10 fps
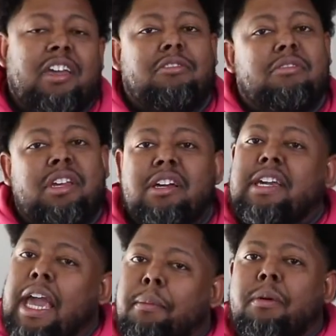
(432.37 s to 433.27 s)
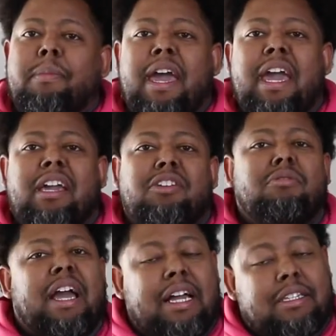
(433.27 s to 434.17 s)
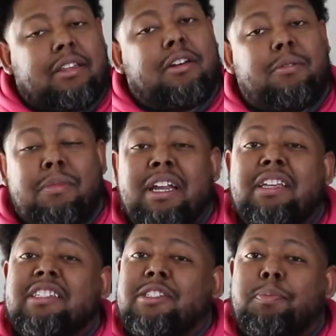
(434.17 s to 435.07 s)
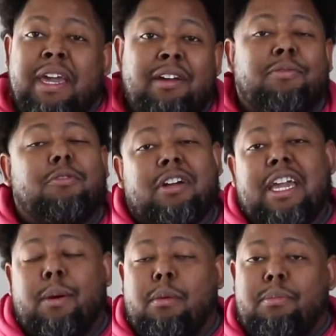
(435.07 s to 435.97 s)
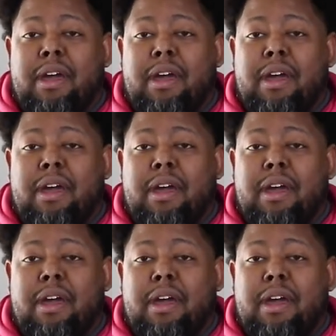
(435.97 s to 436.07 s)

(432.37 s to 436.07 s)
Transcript: and you need a camera bag and you got the little money to spend for a camera